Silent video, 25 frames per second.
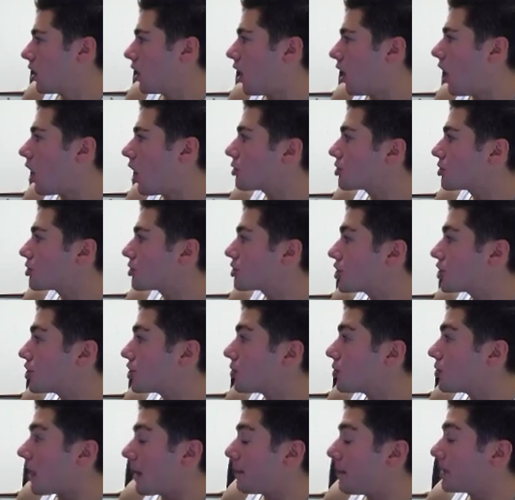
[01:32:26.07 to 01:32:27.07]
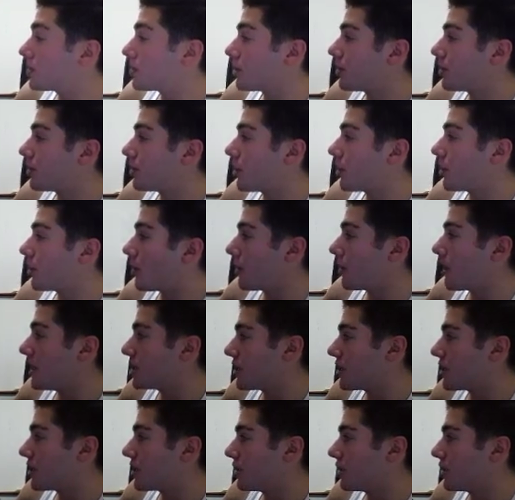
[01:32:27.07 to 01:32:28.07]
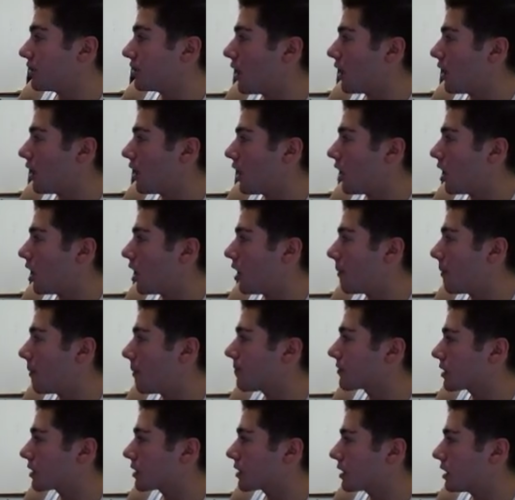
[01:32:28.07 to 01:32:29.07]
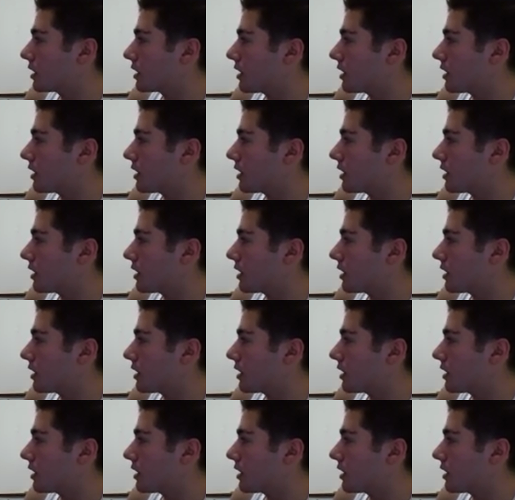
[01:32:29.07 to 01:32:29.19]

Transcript: oh, shoot, I missed a donation. Let's see.